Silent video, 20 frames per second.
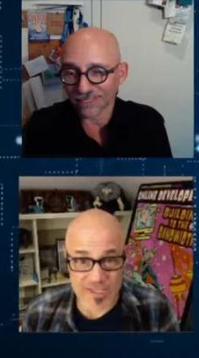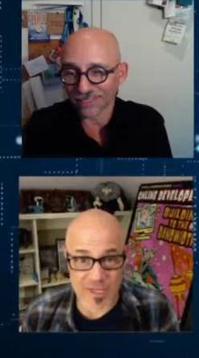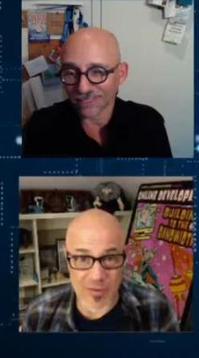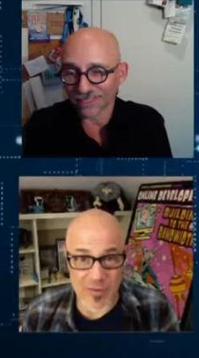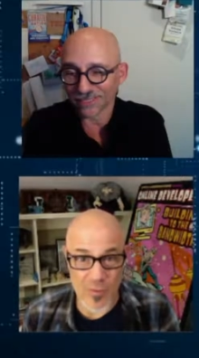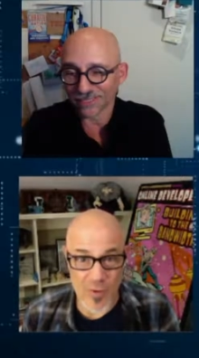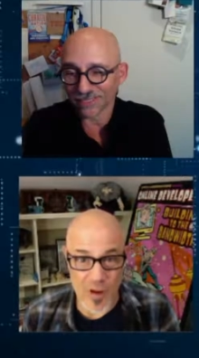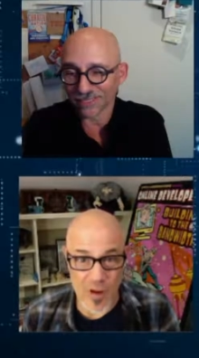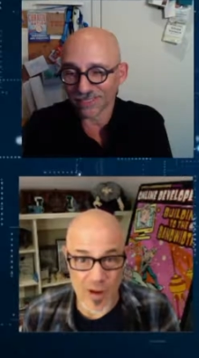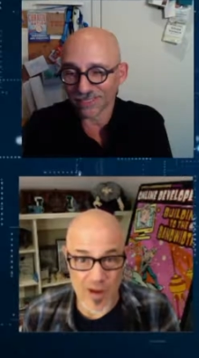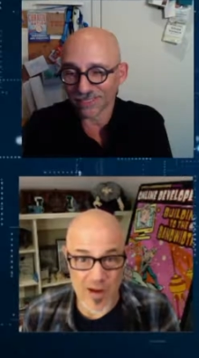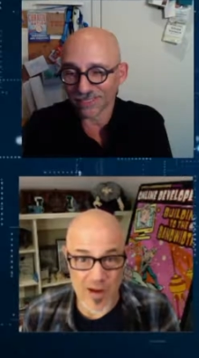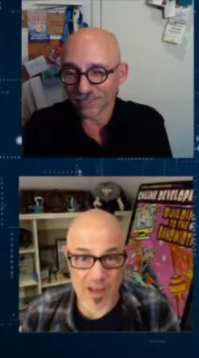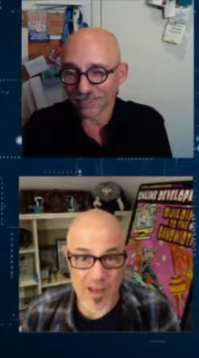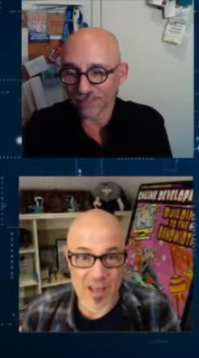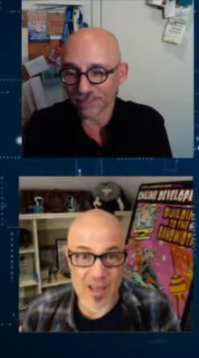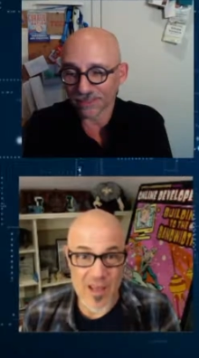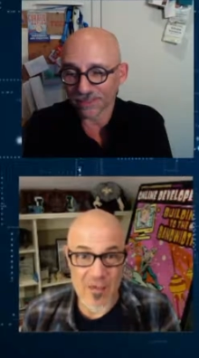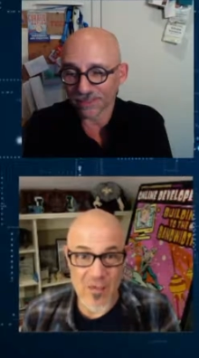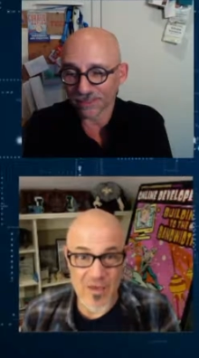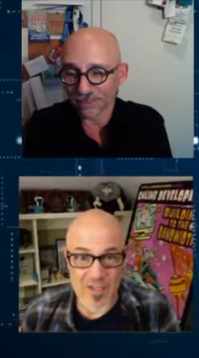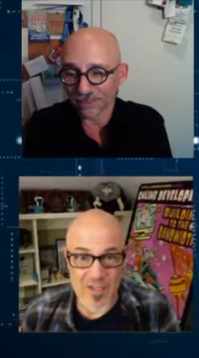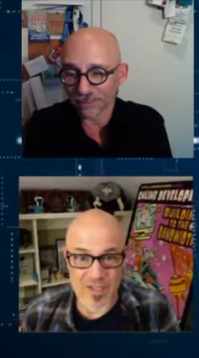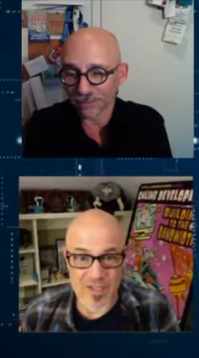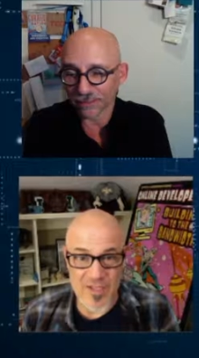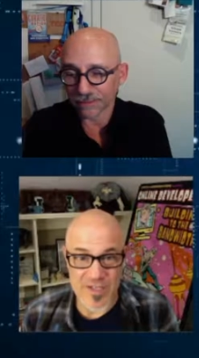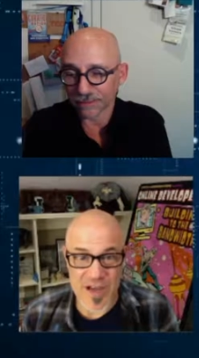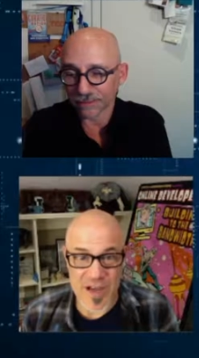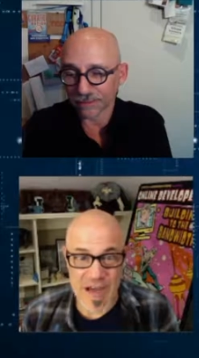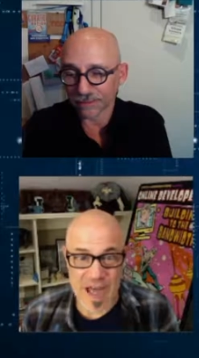Speaker 1: which is
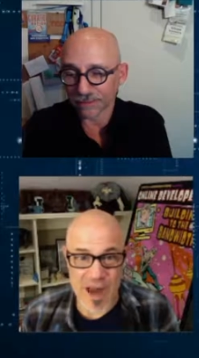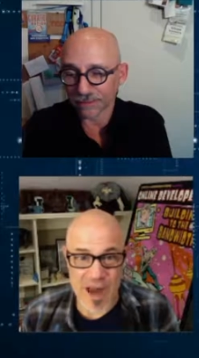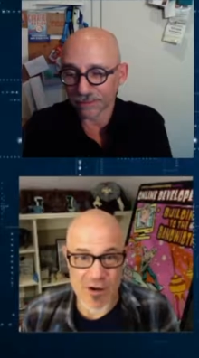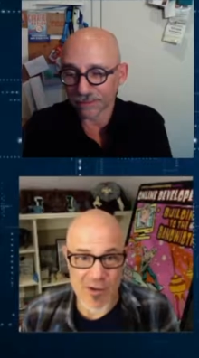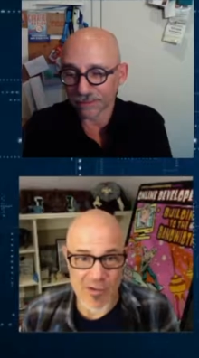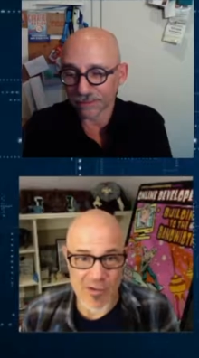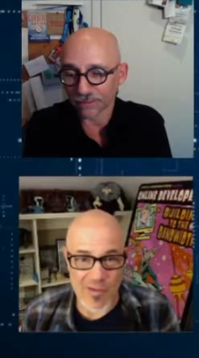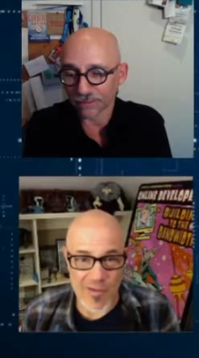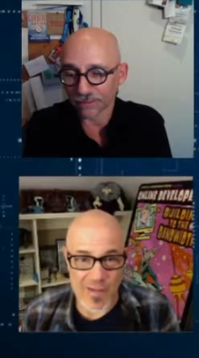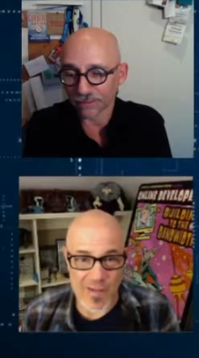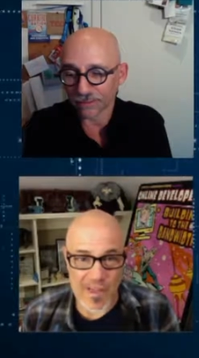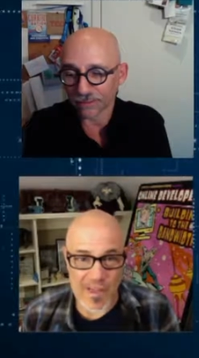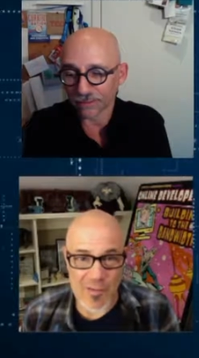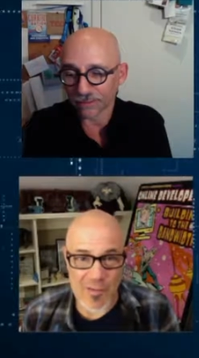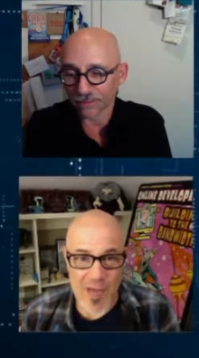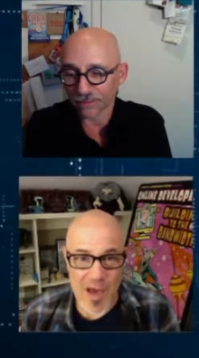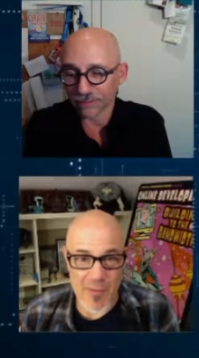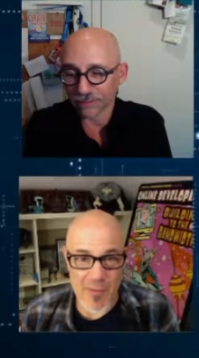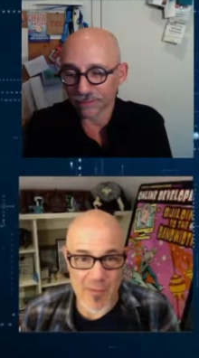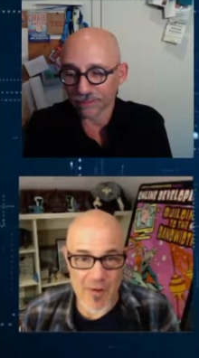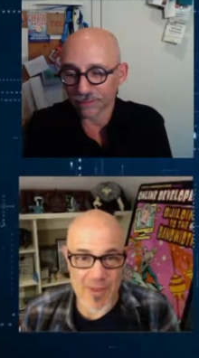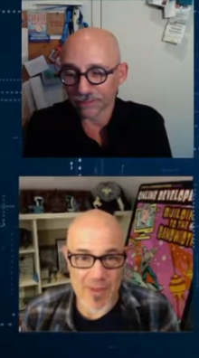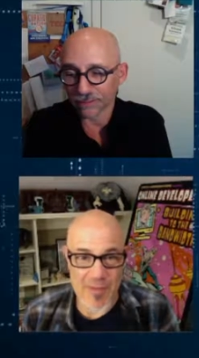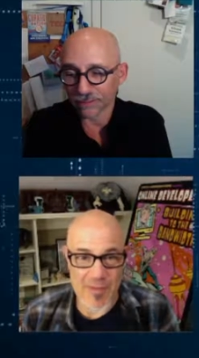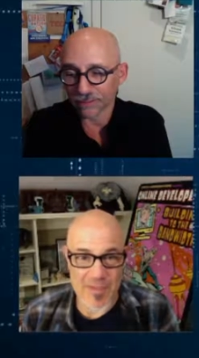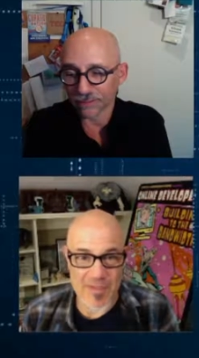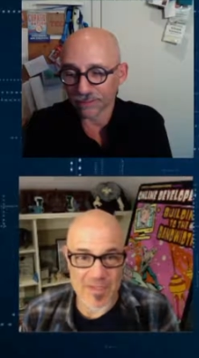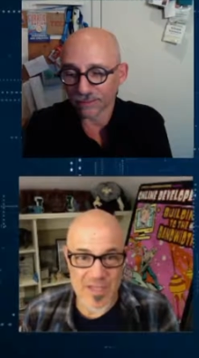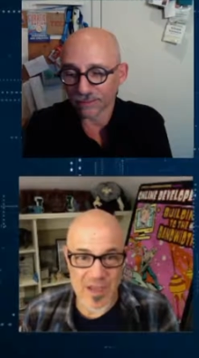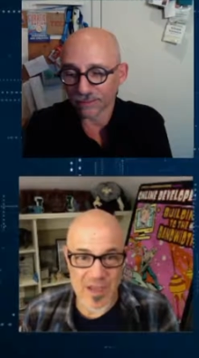narrowly about putting themselves in a
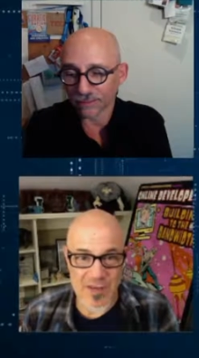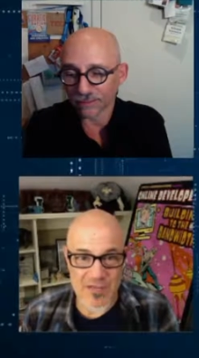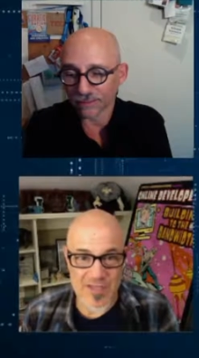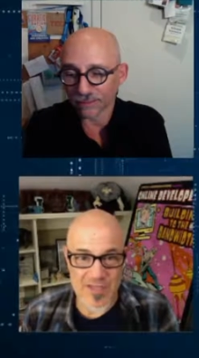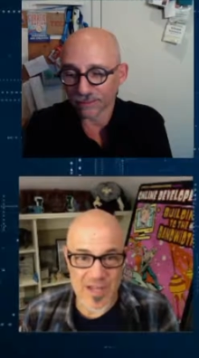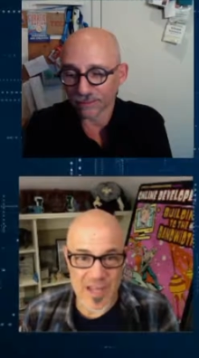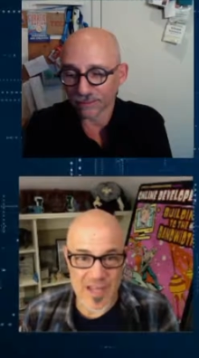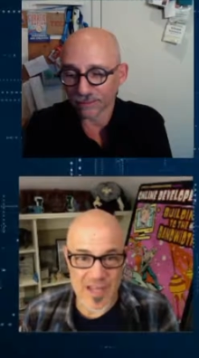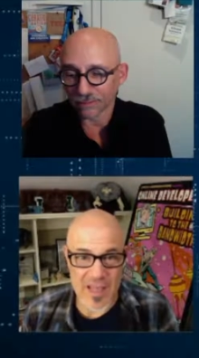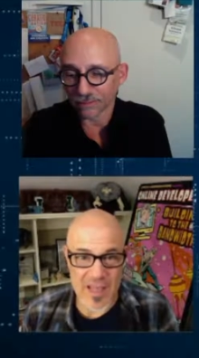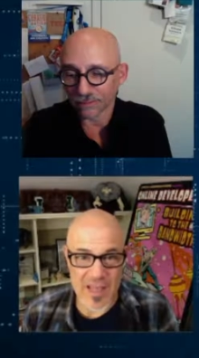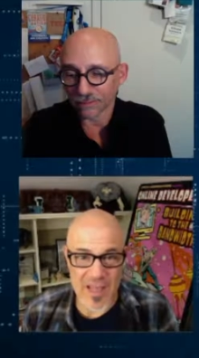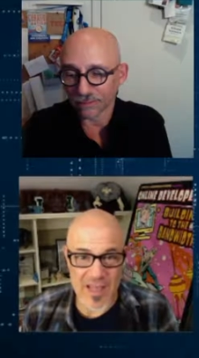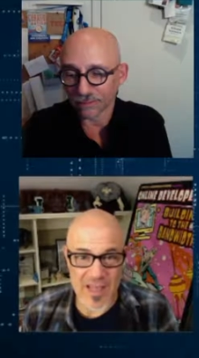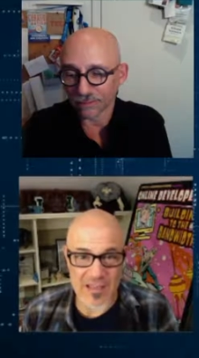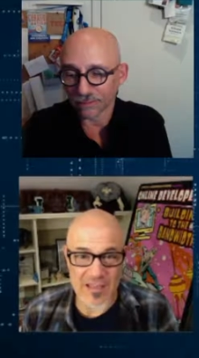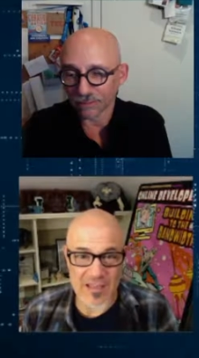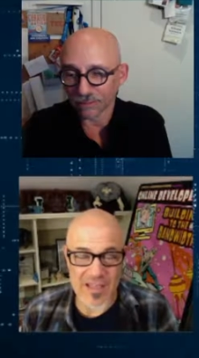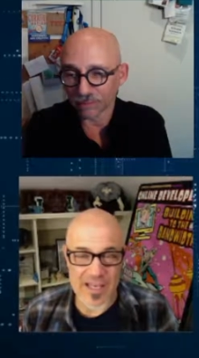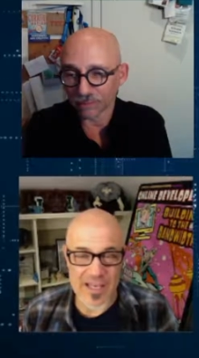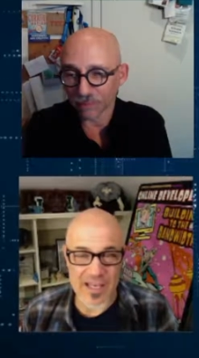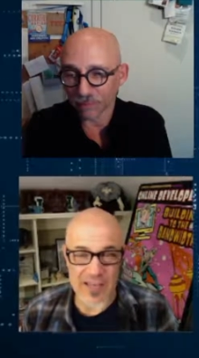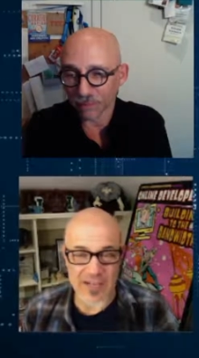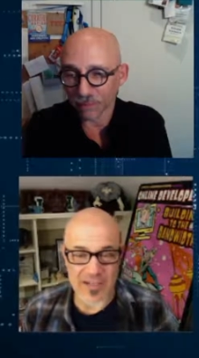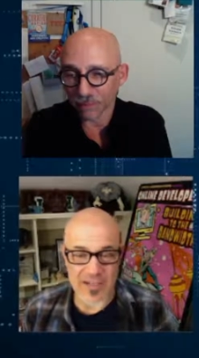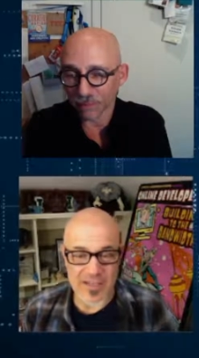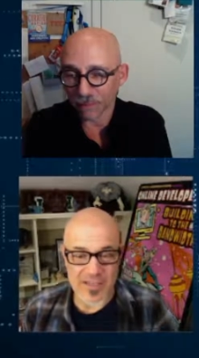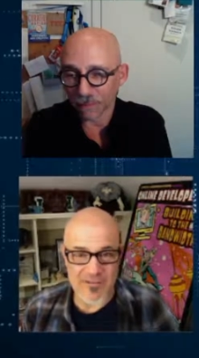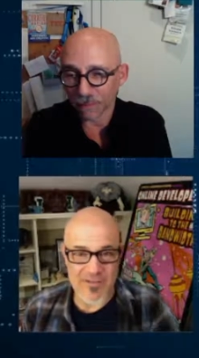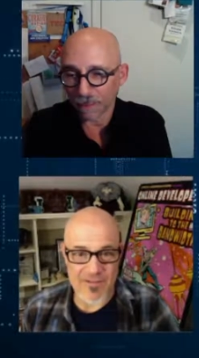in a legal and
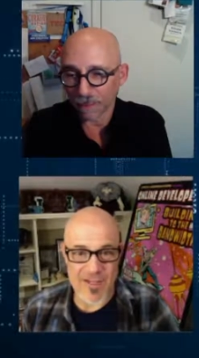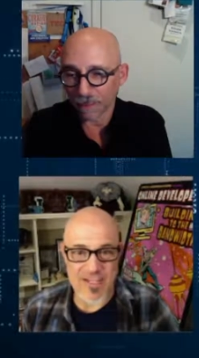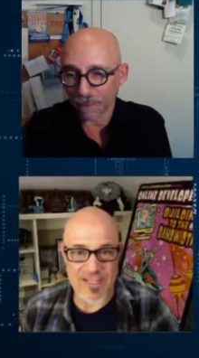defensible